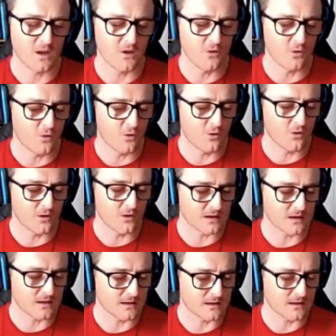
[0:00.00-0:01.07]
you're
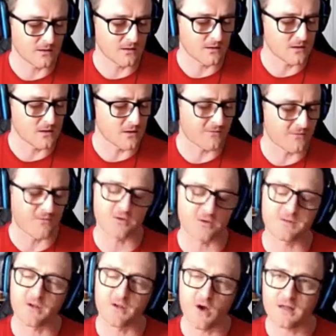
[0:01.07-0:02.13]
the first
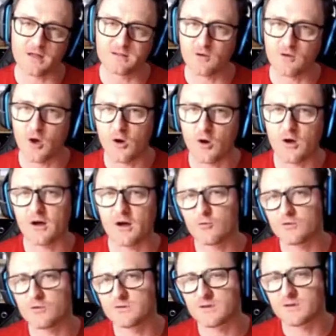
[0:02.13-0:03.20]
thing I
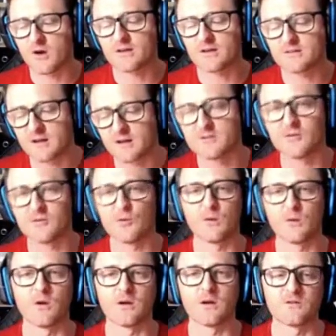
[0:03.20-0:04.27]
started doing
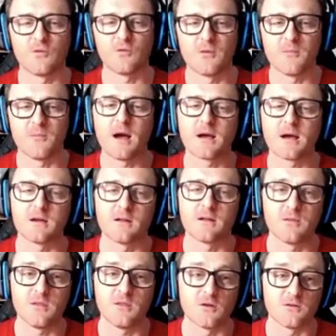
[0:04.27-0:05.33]
when I saw the
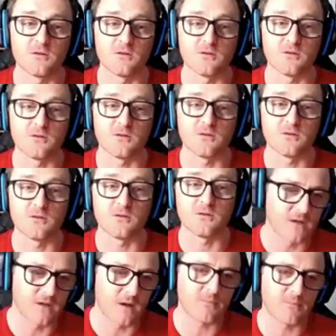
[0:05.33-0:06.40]
market
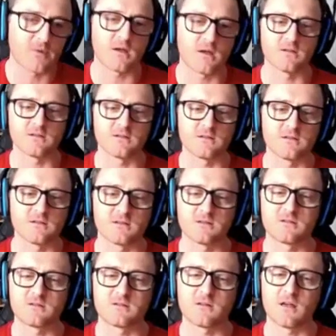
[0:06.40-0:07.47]
dump as
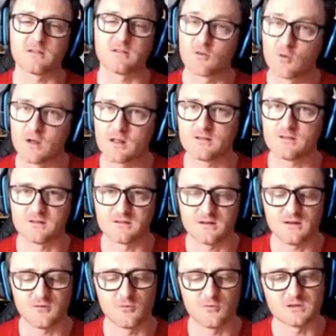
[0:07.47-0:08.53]
quickly as it did,
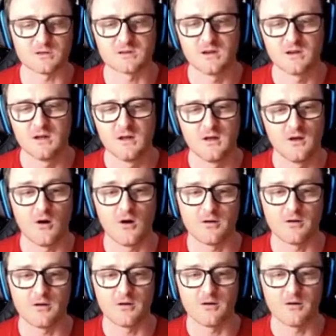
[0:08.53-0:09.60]
which honestly
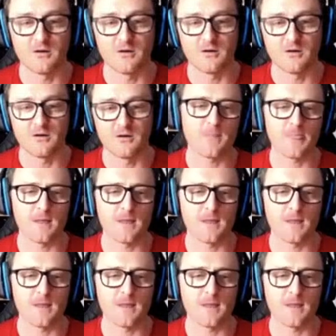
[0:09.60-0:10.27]
really shocked me.